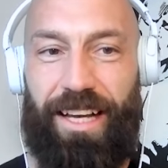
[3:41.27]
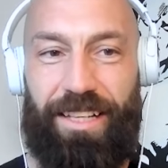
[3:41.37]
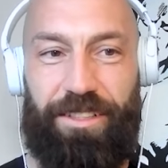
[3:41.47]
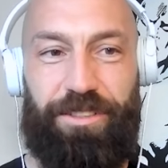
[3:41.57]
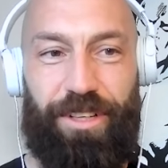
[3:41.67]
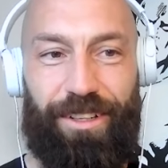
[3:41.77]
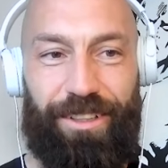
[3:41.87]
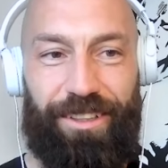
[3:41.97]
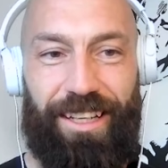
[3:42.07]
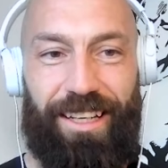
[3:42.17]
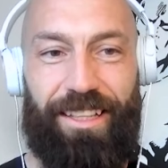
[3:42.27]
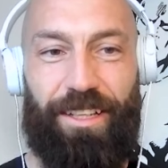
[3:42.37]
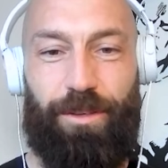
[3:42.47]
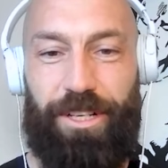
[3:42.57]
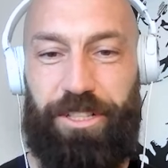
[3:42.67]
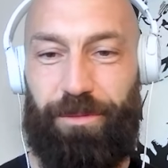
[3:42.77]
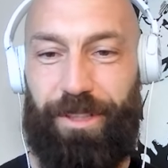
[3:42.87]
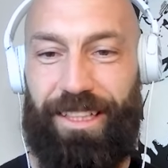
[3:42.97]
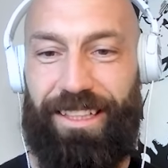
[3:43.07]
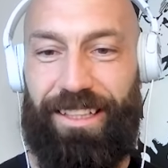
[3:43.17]
As a starter, the question
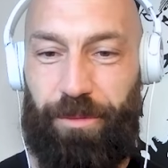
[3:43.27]
we